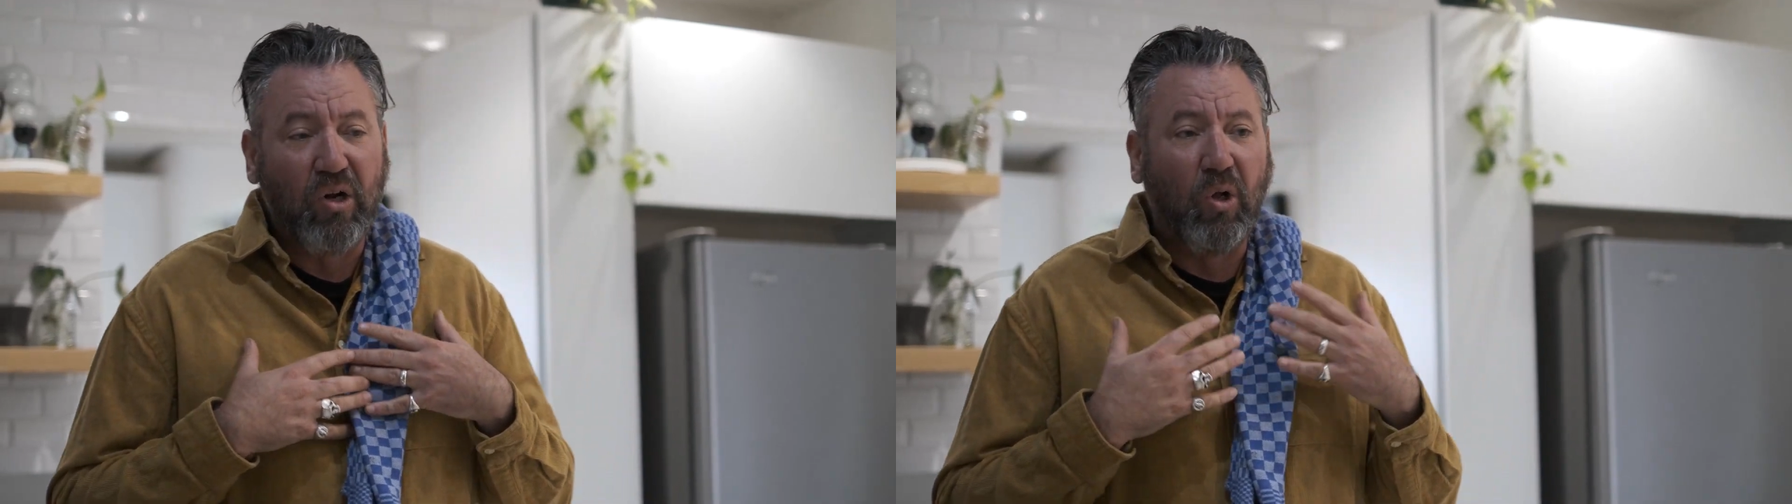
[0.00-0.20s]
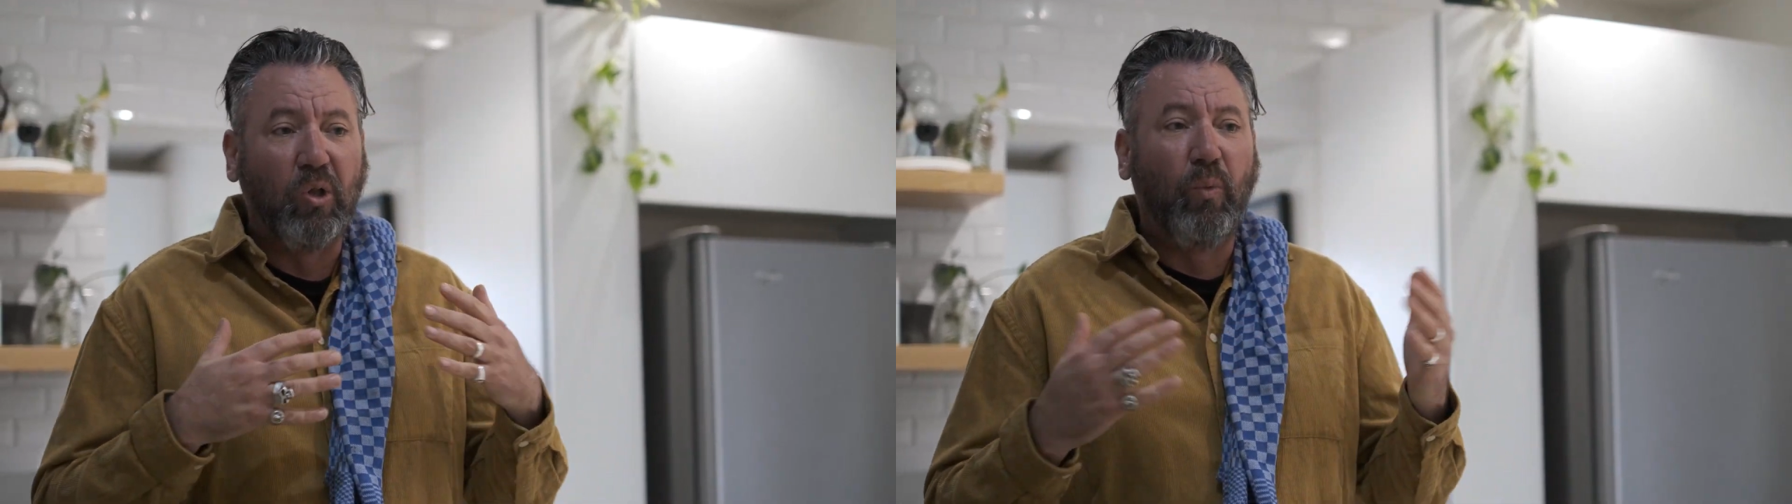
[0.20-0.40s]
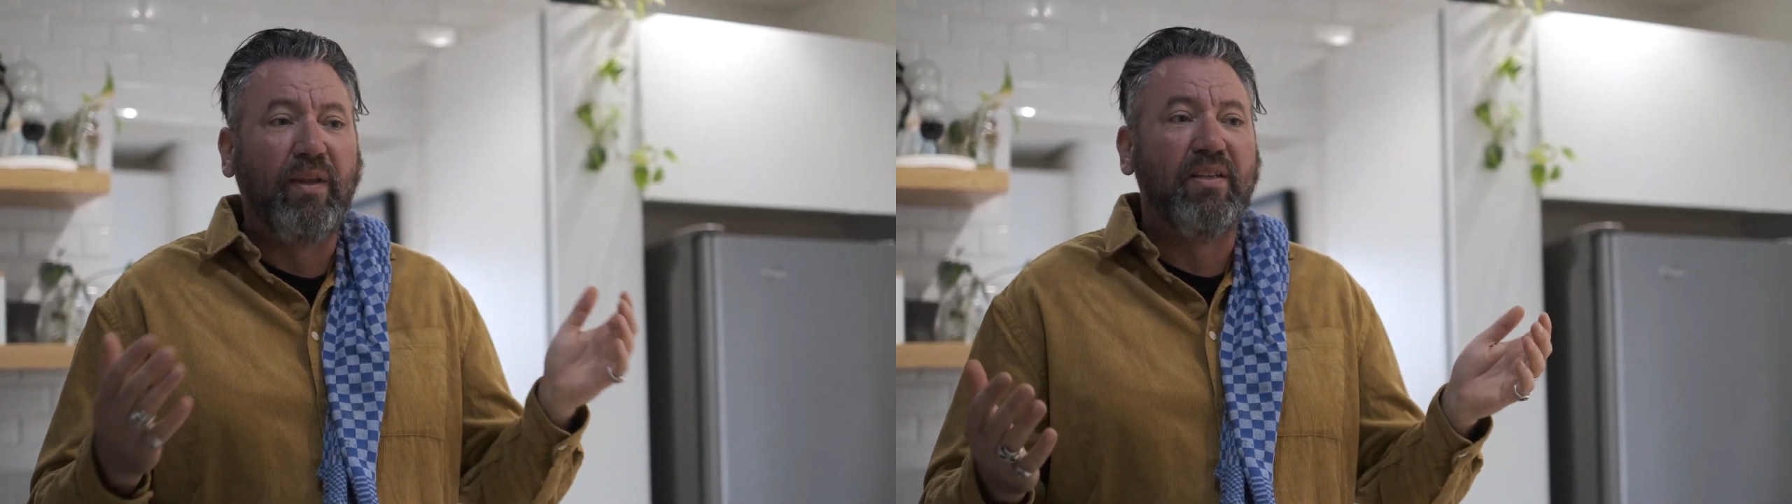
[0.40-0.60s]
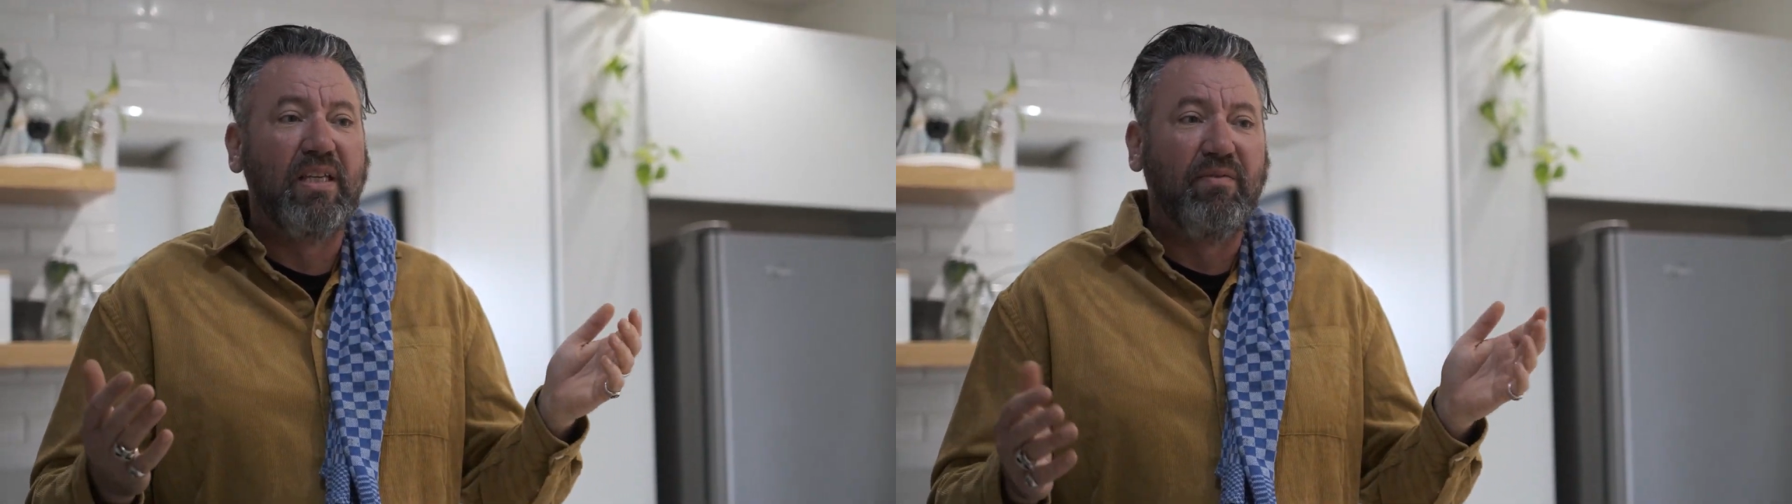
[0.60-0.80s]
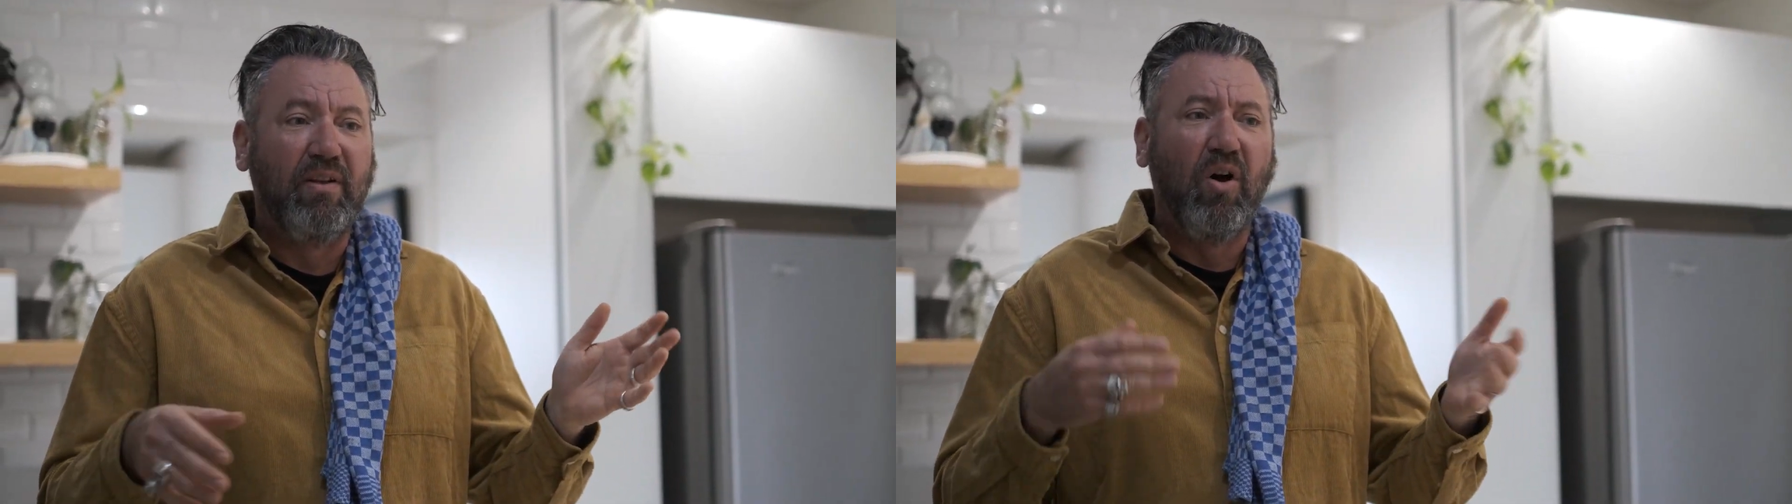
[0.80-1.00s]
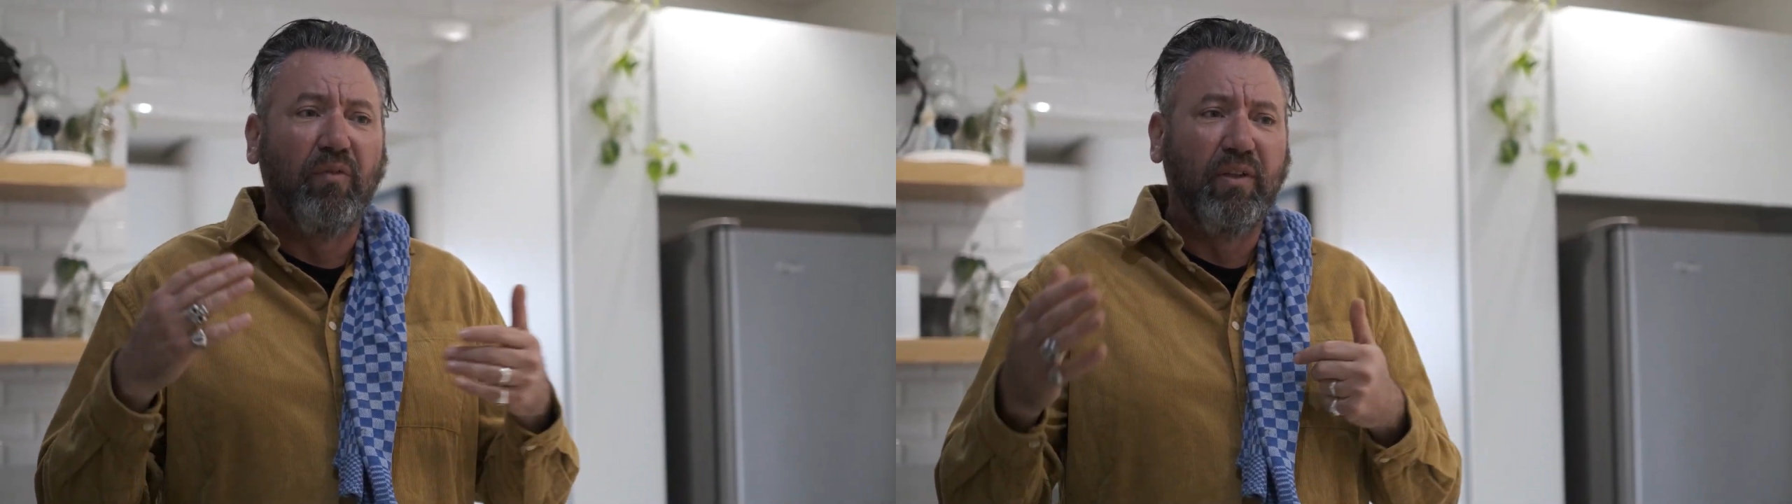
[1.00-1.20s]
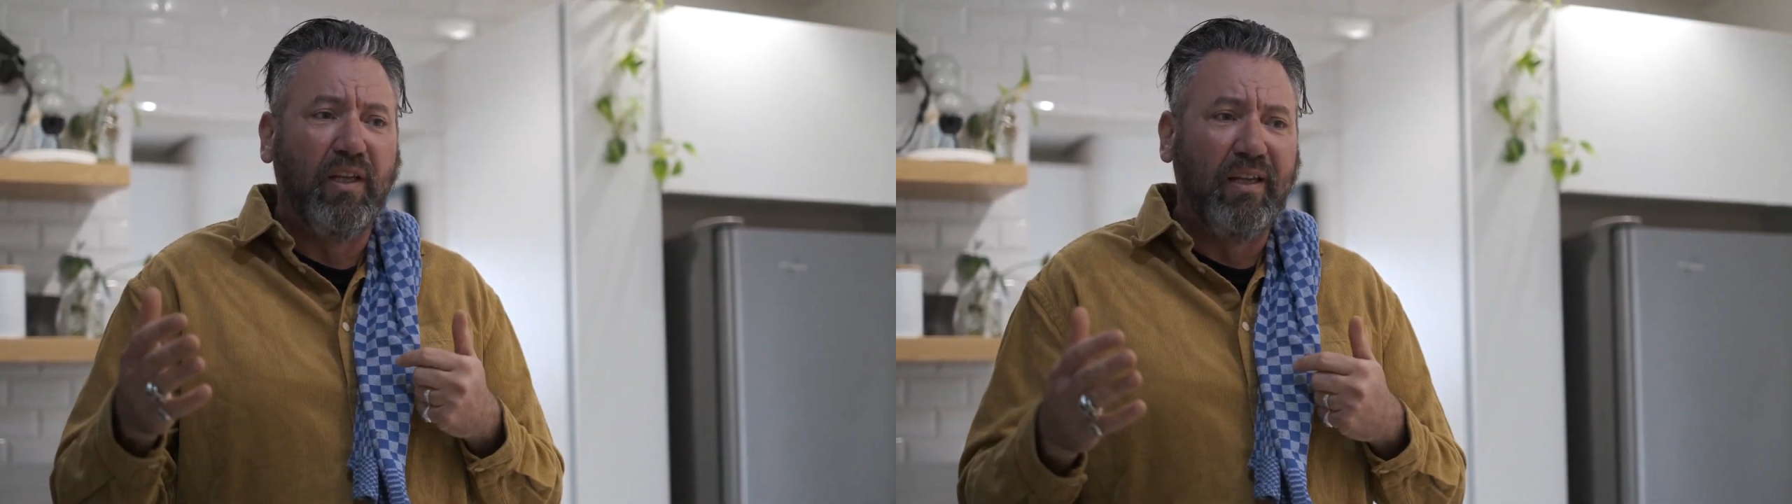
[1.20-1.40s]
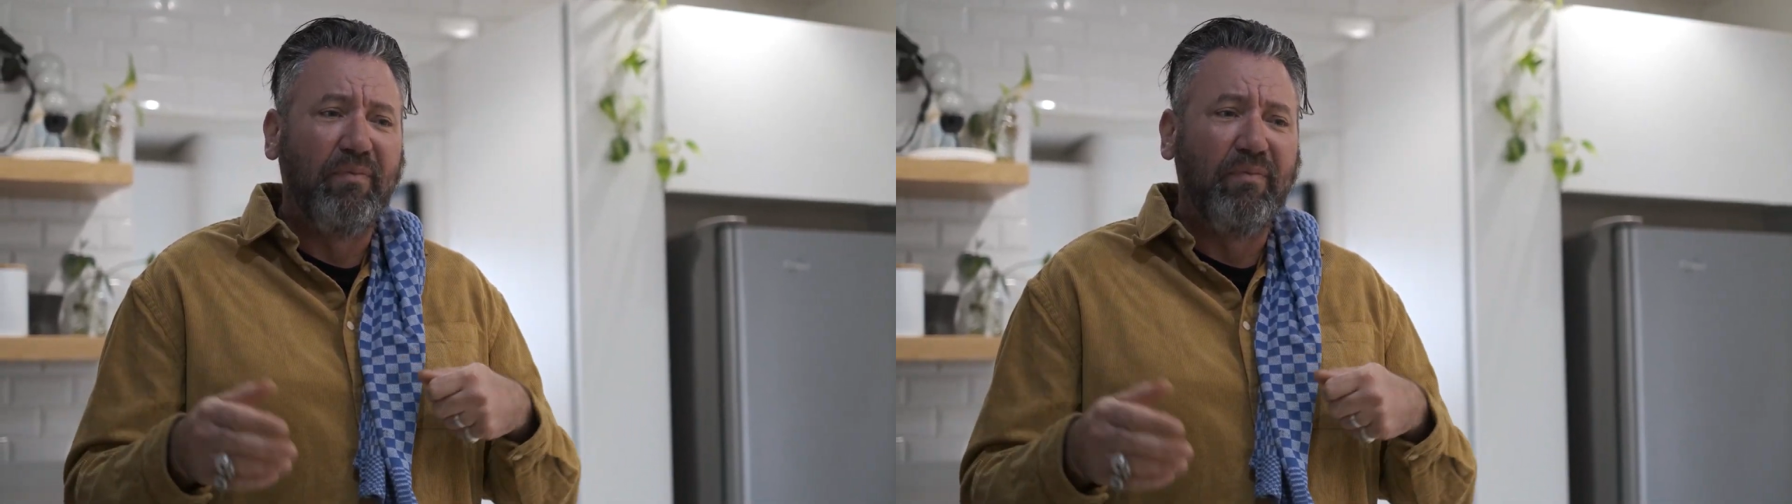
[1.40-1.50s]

cold winter's evening after dinner,